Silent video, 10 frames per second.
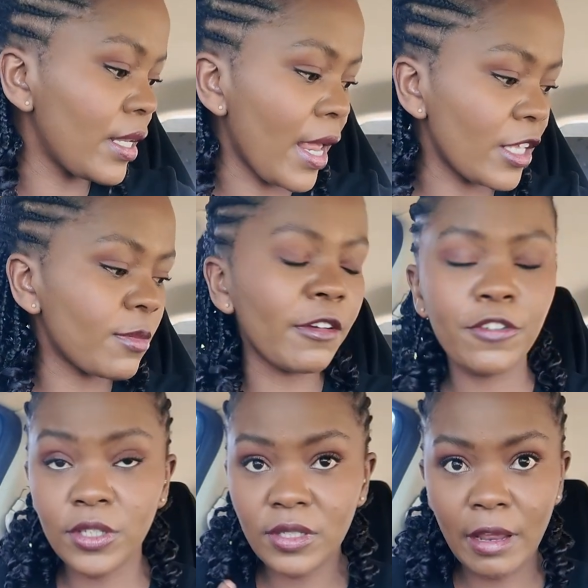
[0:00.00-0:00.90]
Today is my
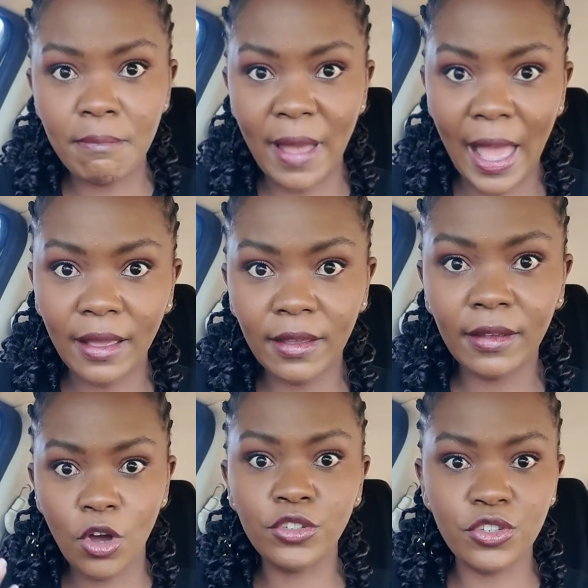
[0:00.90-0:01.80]
first day
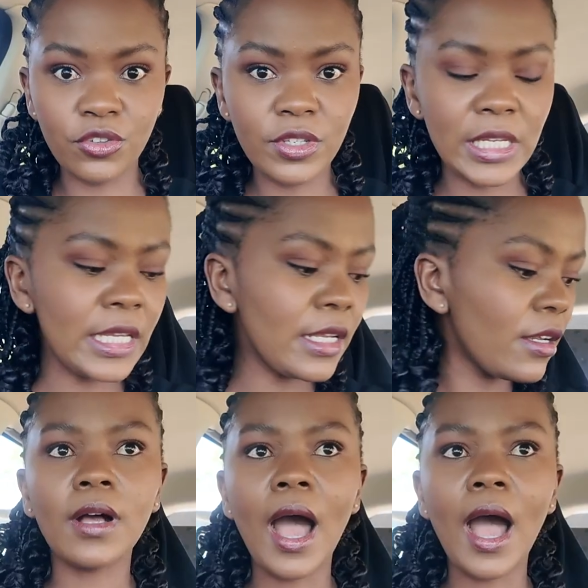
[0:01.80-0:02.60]
back on duty.